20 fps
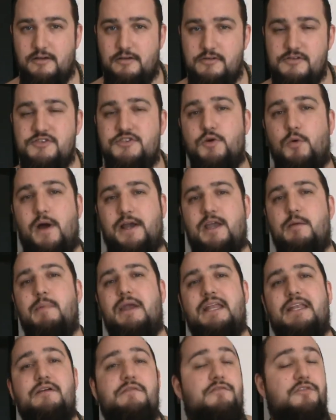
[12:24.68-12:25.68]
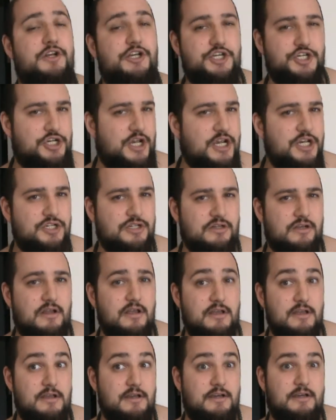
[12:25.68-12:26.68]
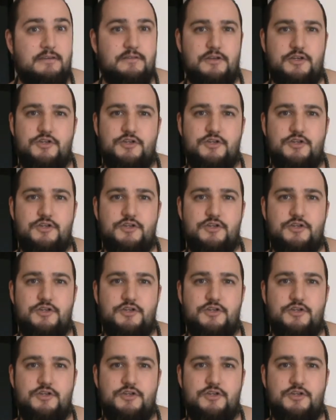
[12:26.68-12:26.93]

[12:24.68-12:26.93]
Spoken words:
so I can make differentiation. The